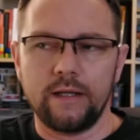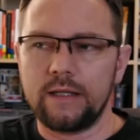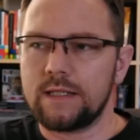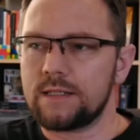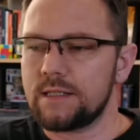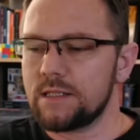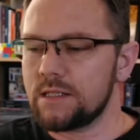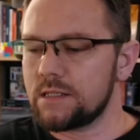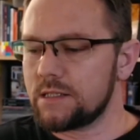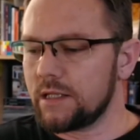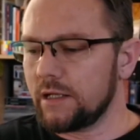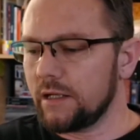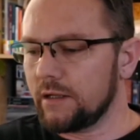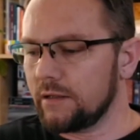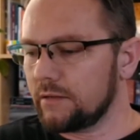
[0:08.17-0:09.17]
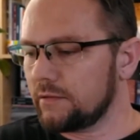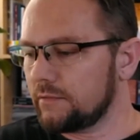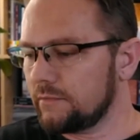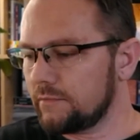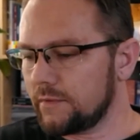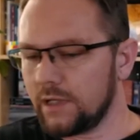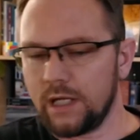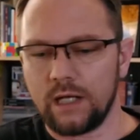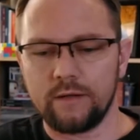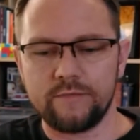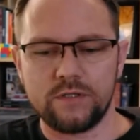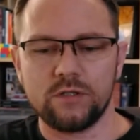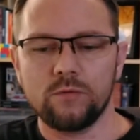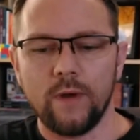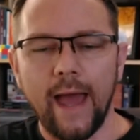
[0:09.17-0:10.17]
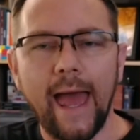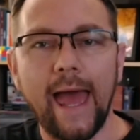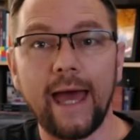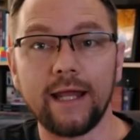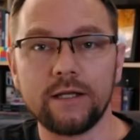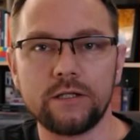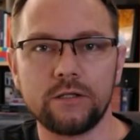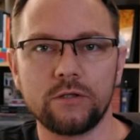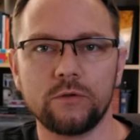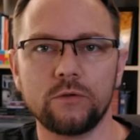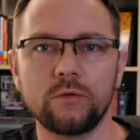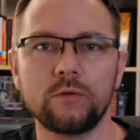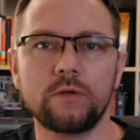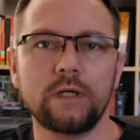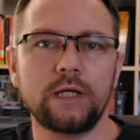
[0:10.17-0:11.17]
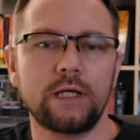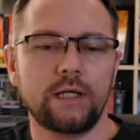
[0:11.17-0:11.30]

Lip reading: This is kind of to add to